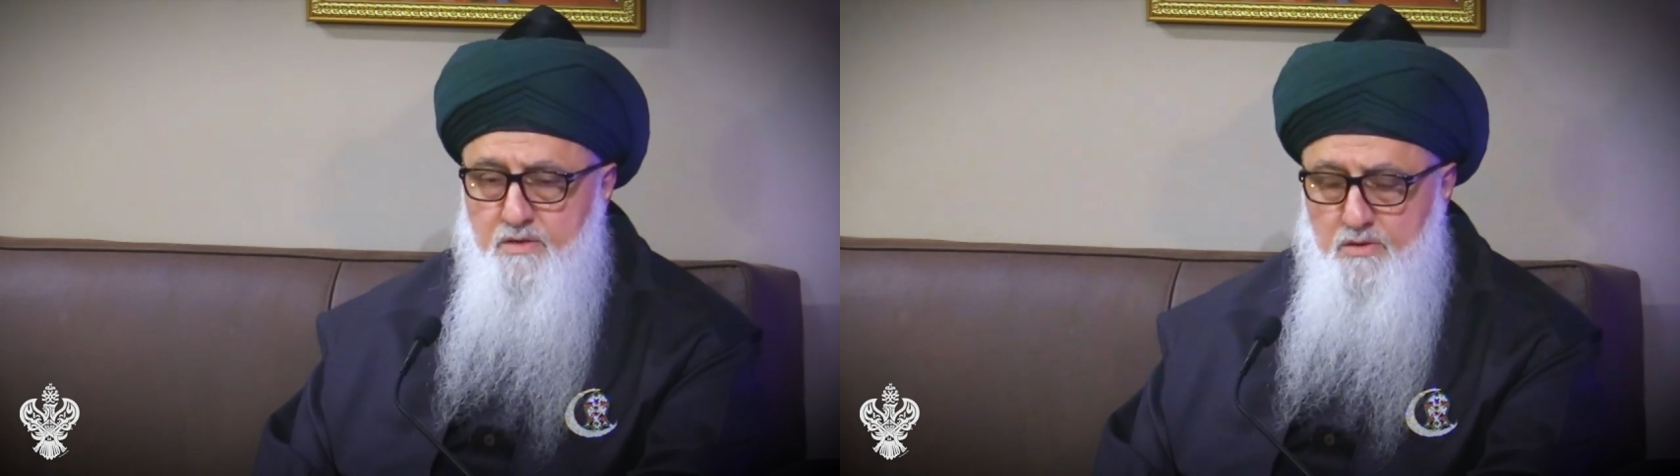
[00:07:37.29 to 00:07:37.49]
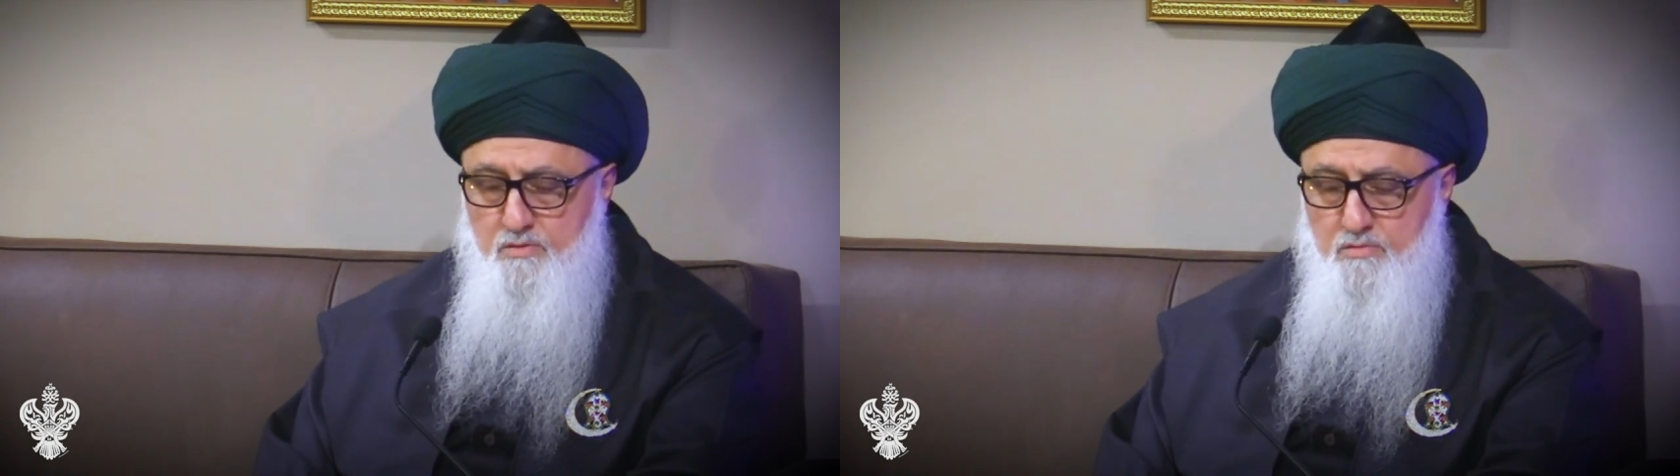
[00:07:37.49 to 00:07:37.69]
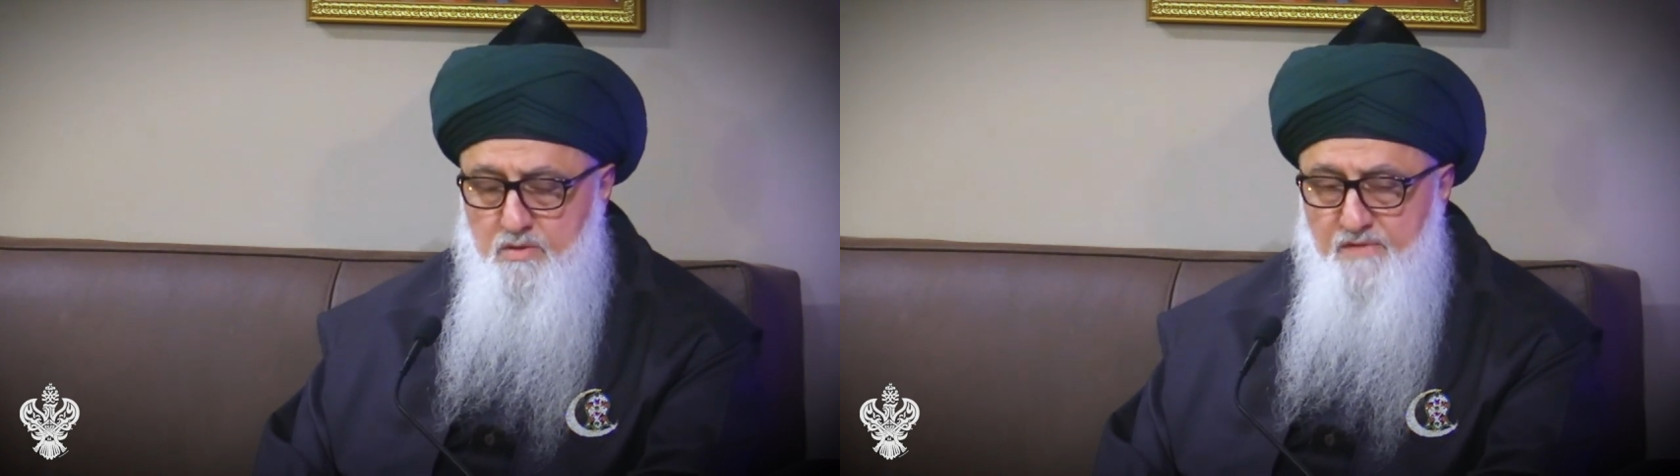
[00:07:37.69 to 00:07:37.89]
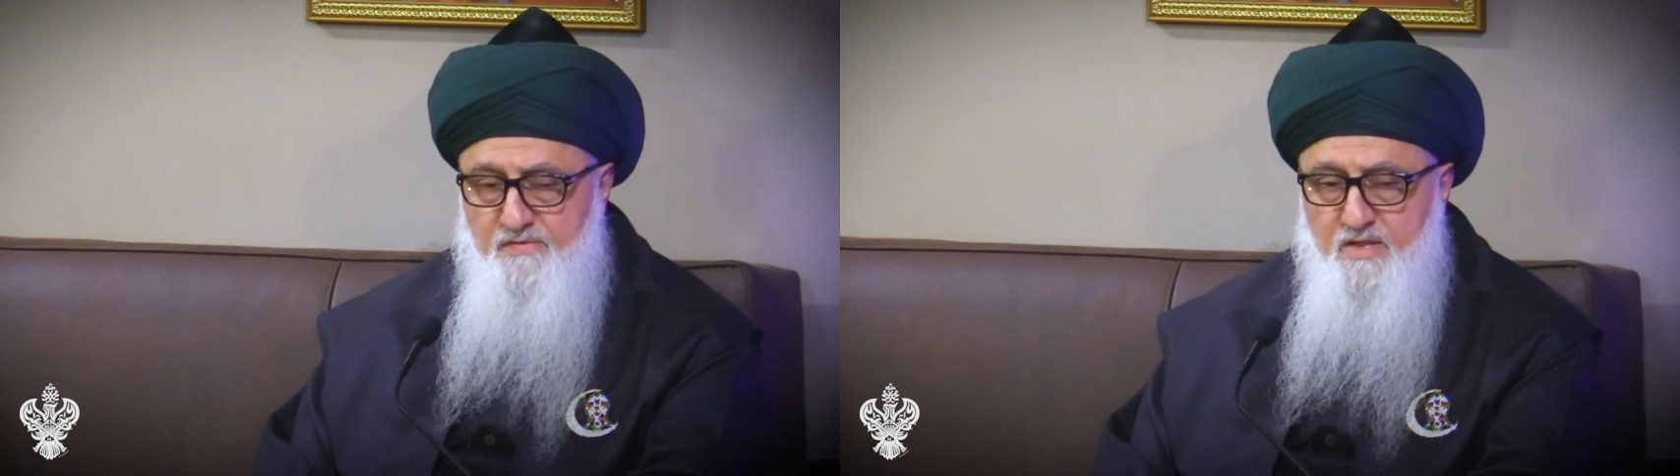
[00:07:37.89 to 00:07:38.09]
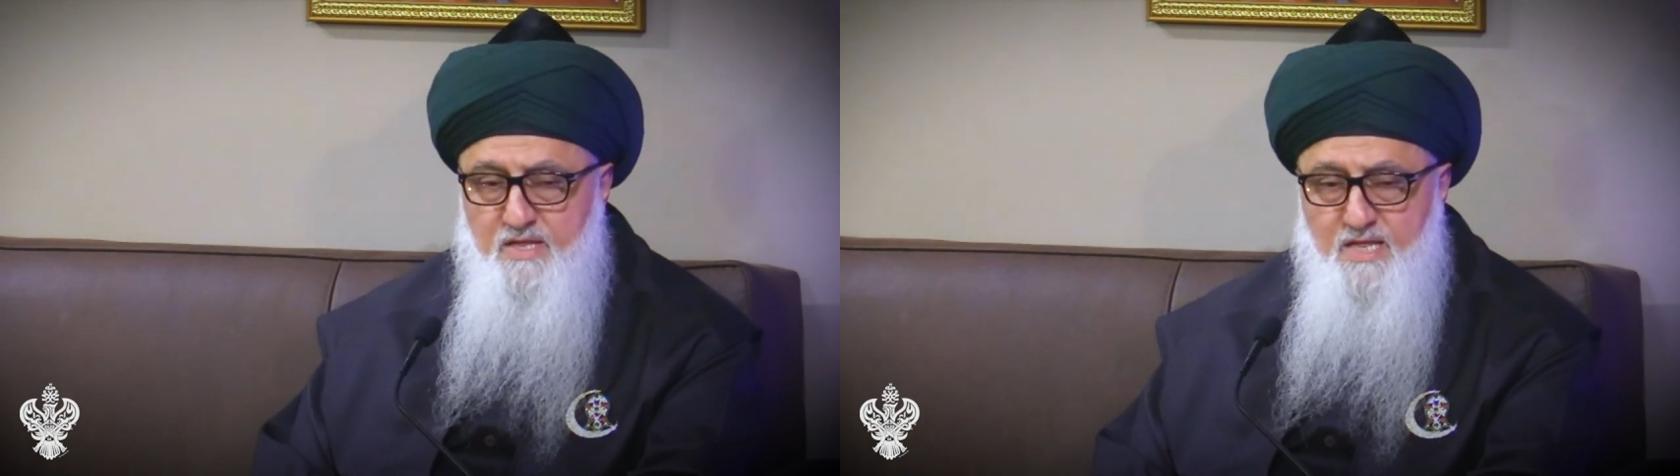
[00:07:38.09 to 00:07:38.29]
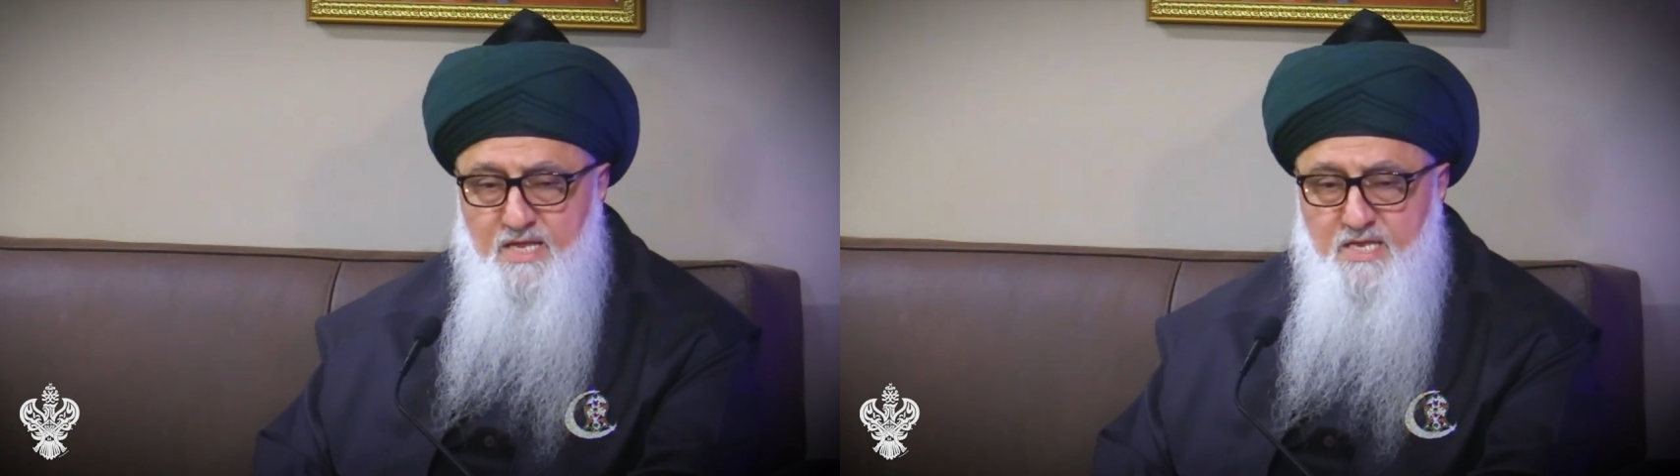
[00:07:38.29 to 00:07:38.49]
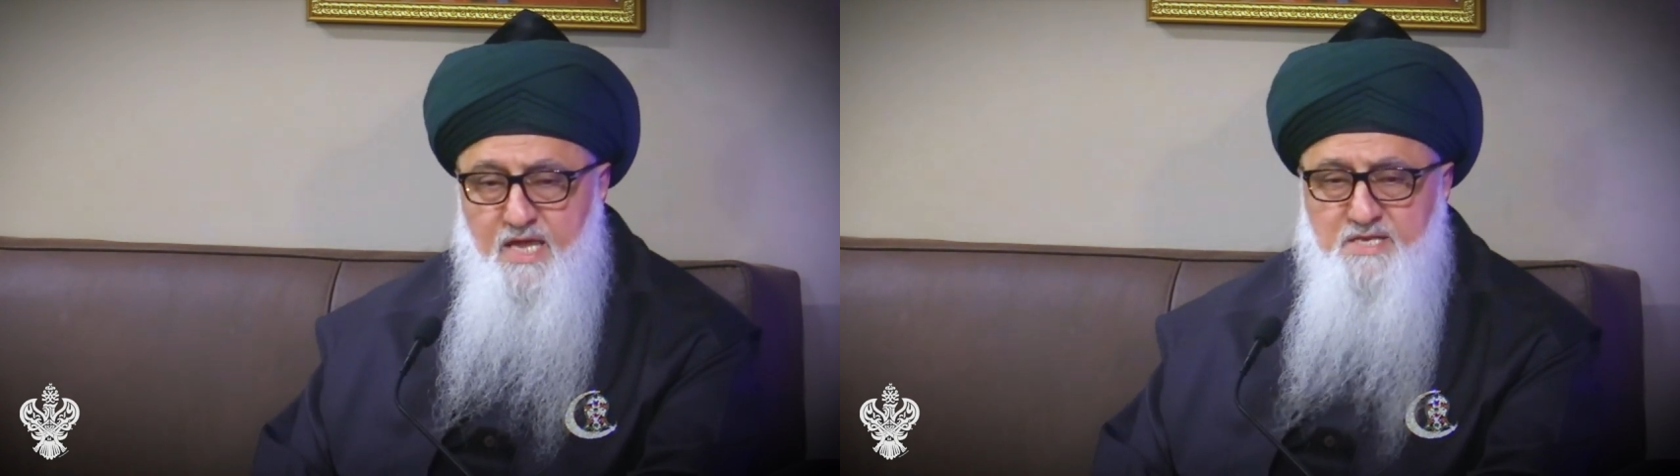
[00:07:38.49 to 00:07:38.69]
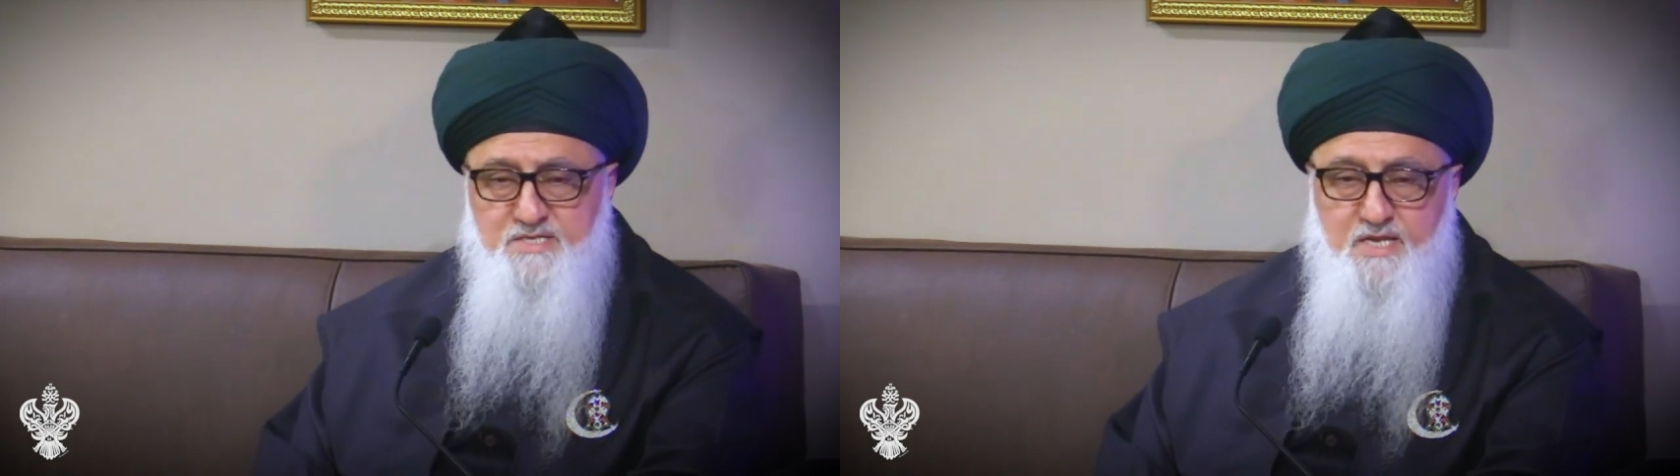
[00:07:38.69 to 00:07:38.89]
you don't definitely
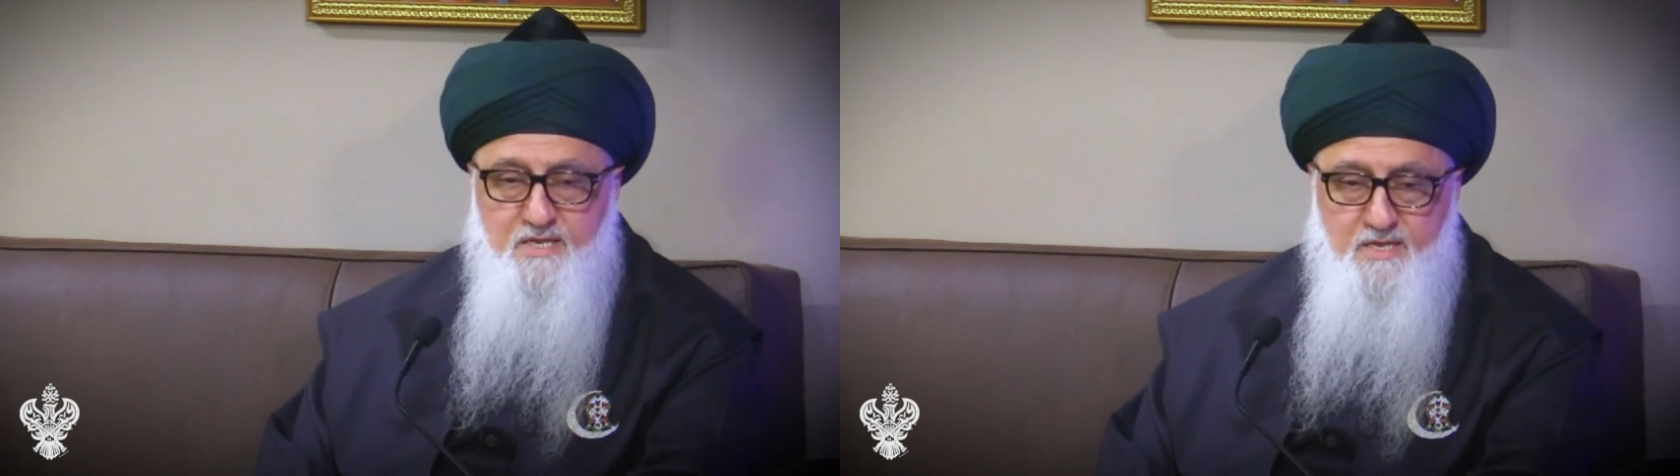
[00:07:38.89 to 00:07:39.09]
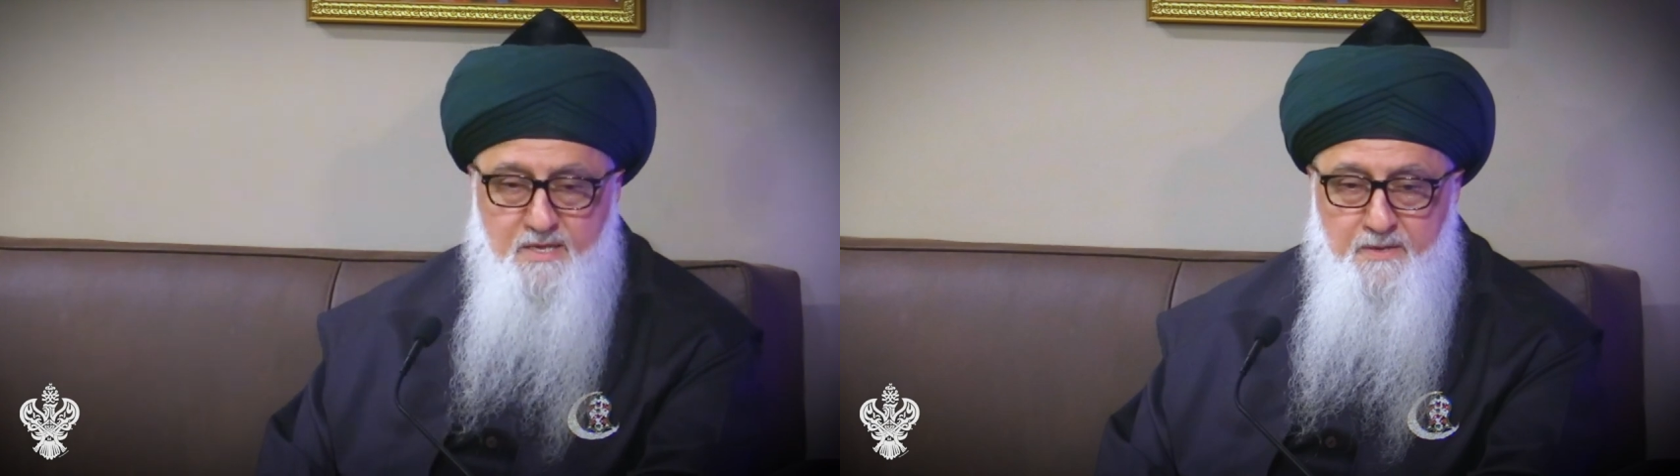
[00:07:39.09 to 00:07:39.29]
taste it.